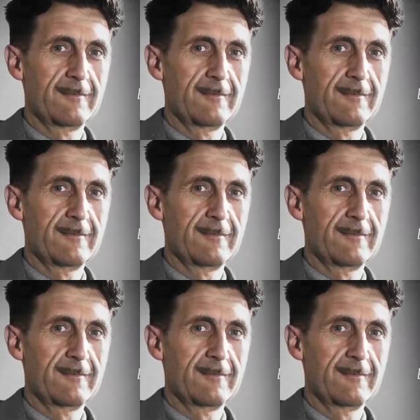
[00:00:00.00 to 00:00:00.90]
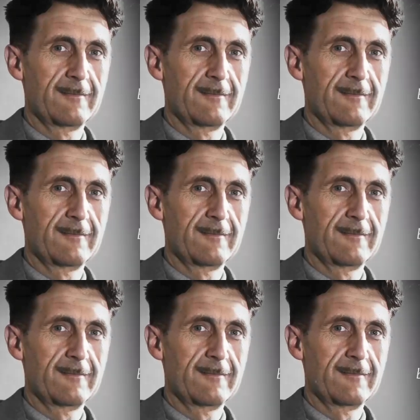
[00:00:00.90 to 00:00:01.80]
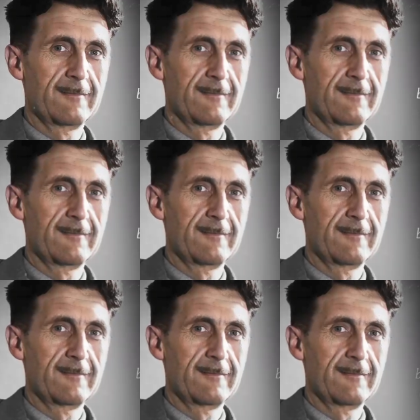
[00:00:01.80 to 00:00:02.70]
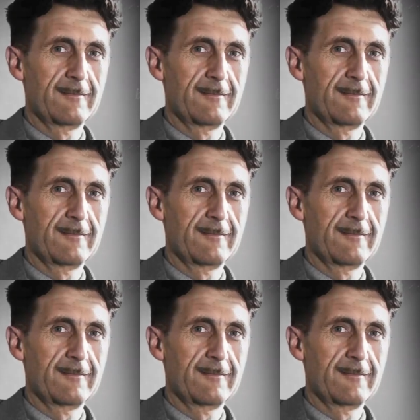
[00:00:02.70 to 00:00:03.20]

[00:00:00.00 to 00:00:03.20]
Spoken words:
Nobody speaks.